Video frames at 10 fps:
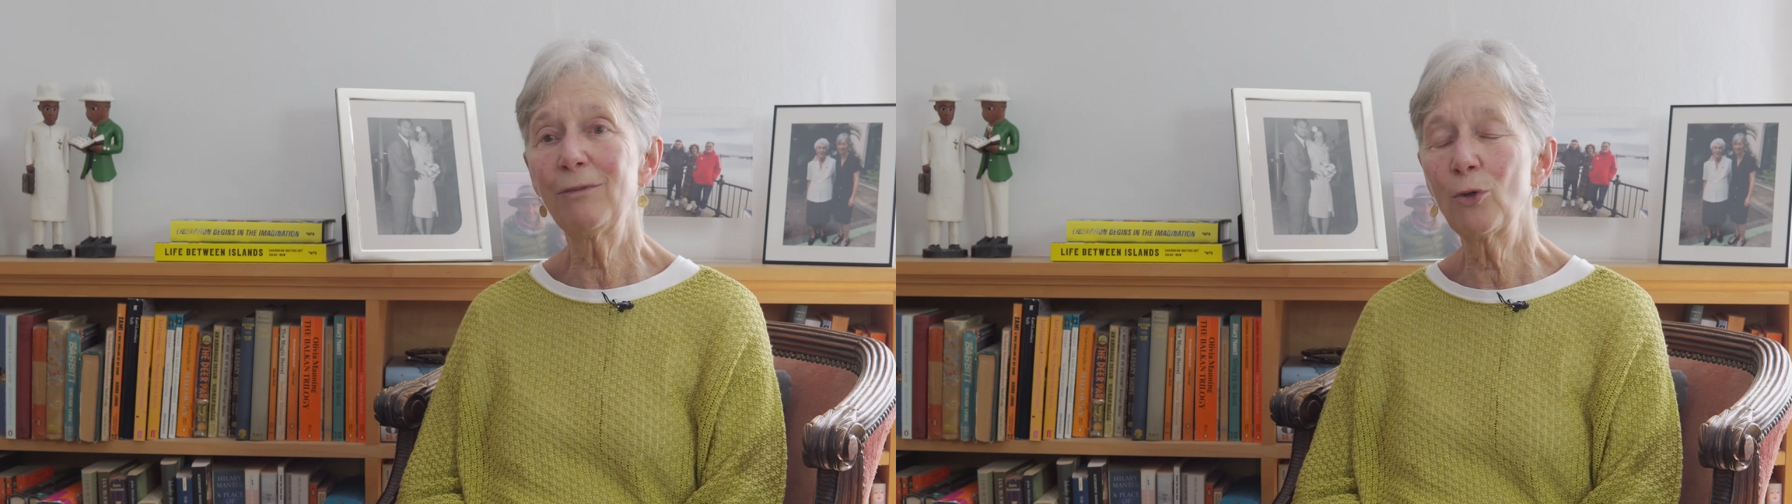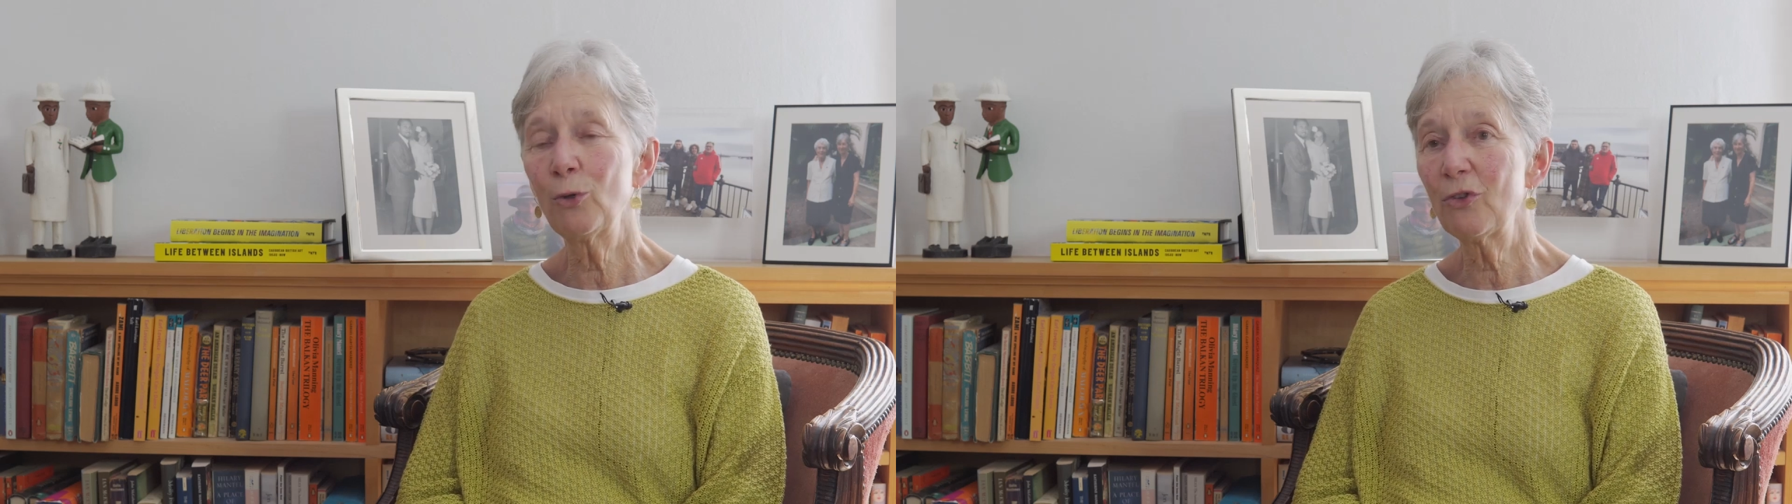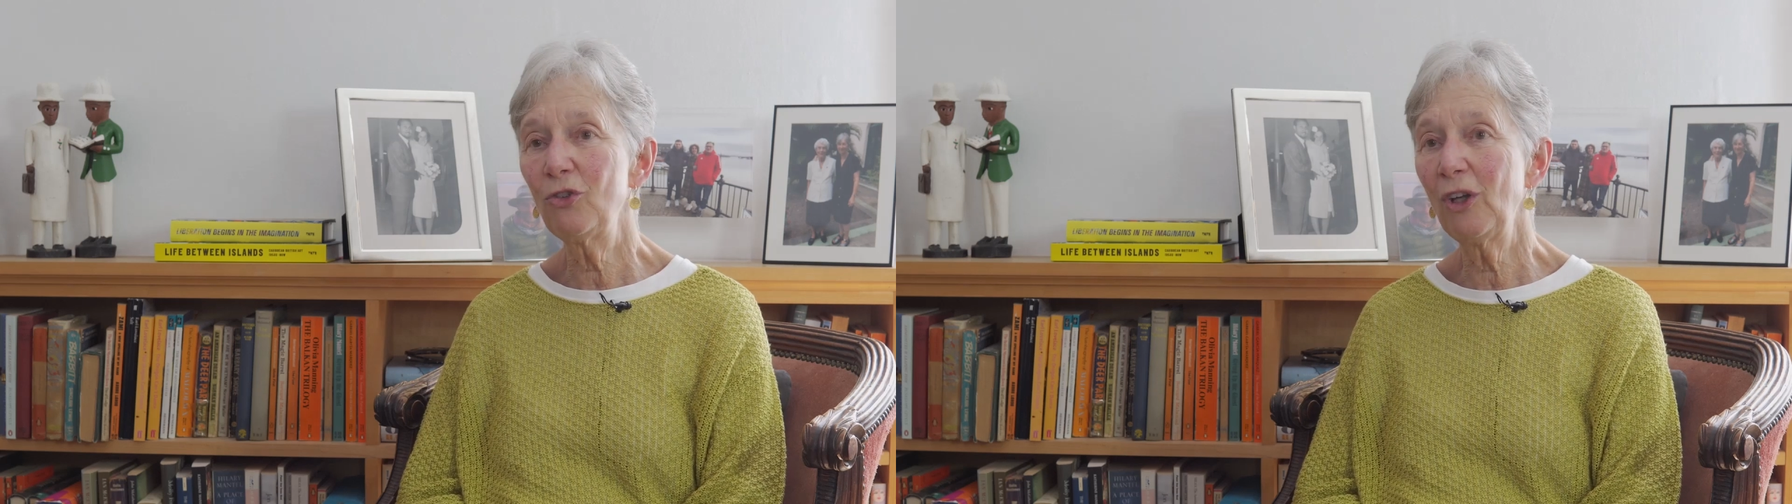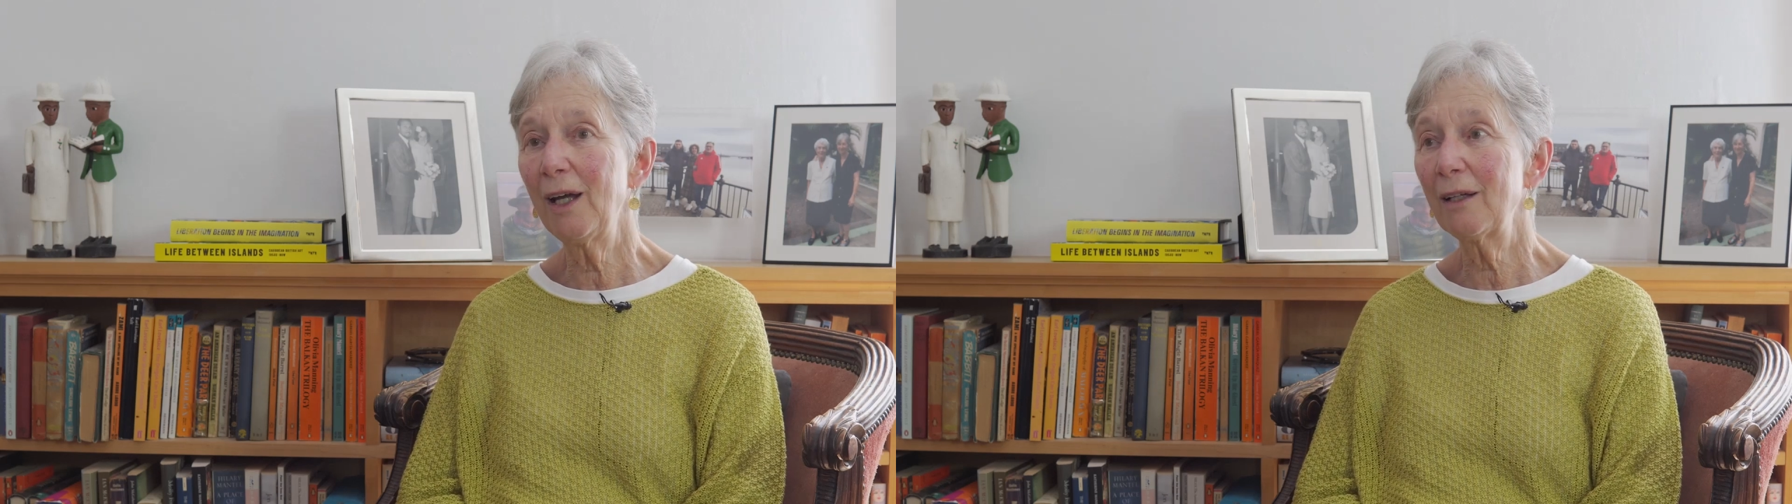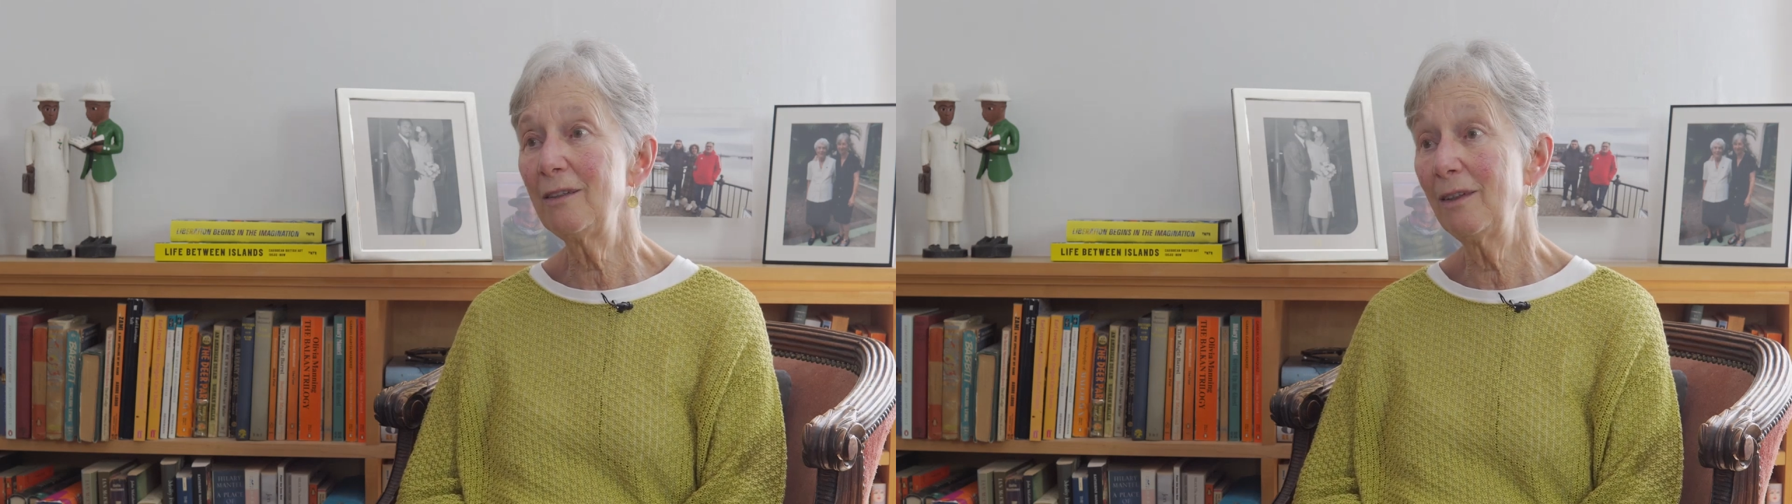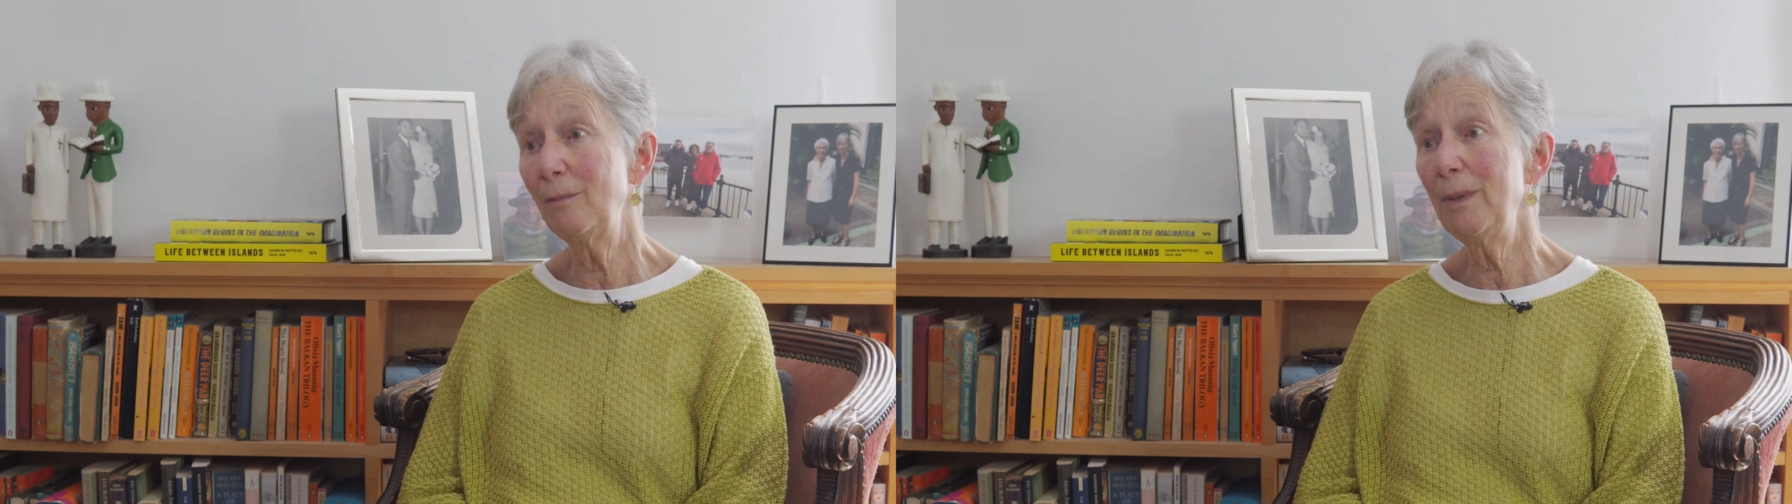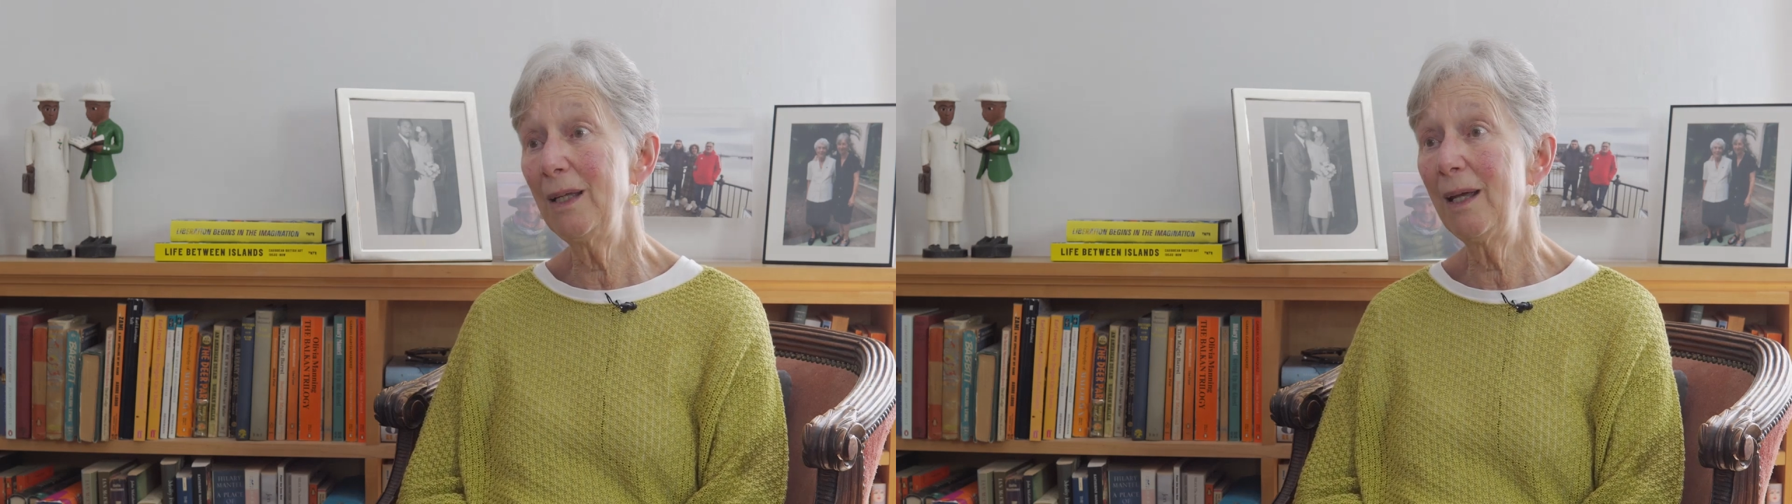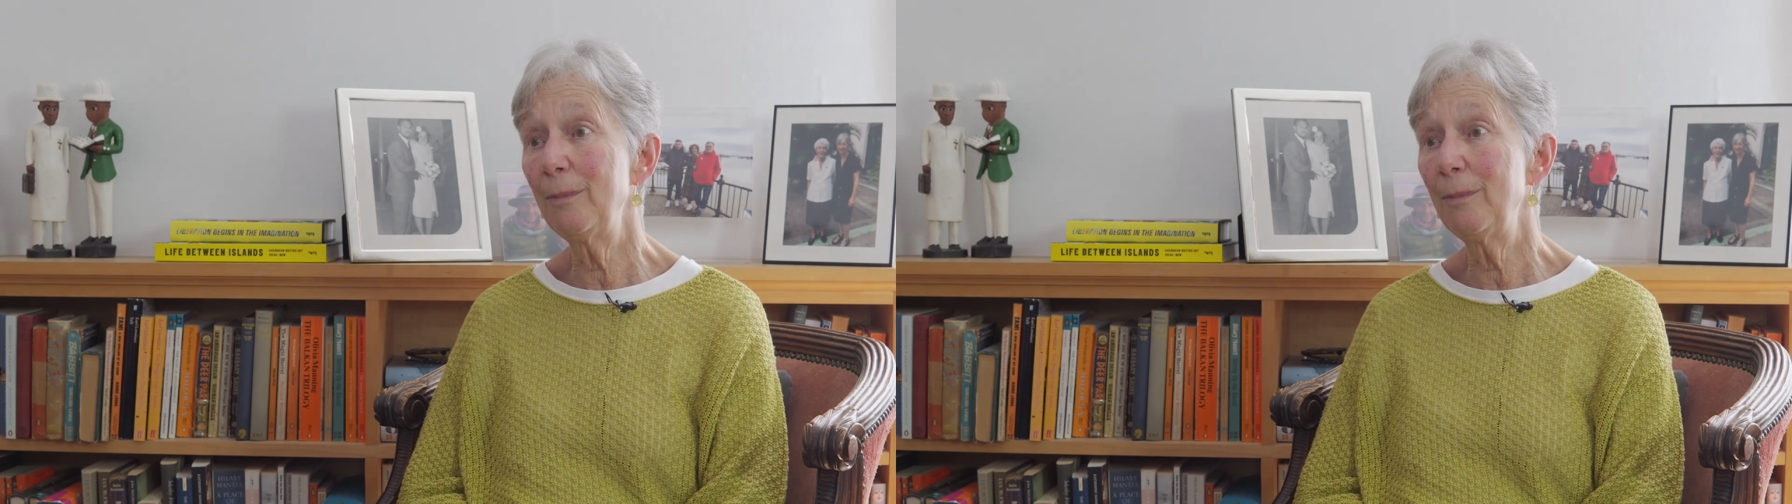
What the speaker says: of course, checked and been